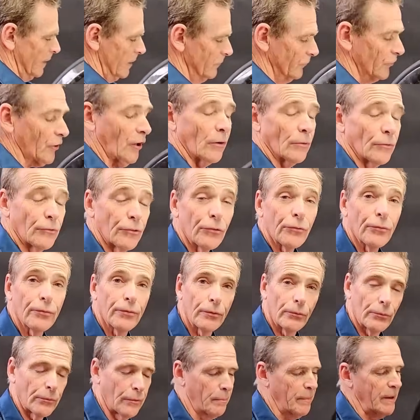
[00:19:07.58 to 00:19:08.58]
So just
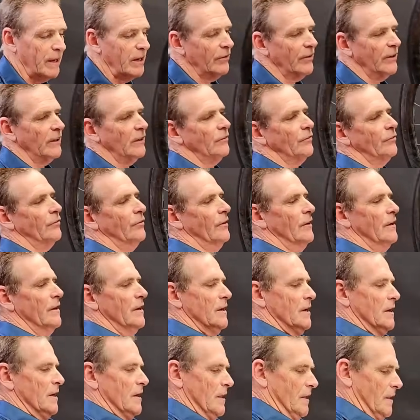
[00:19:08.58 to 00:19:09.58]
fill the bearings.
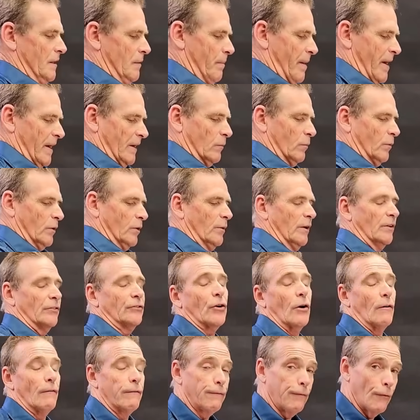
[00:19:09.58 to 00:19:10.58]
The back wheel has
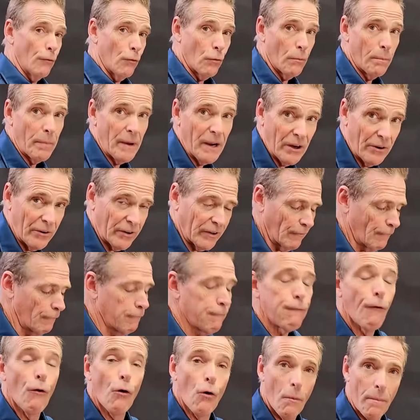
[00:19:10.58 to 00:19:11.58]
got four
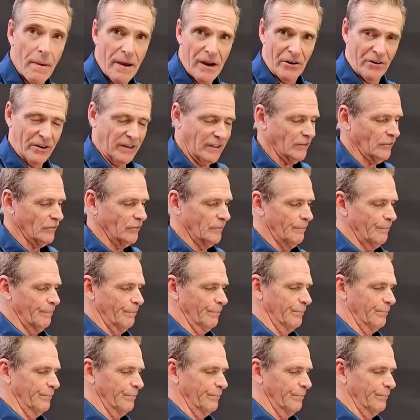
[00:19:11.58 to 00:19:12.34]
bearings.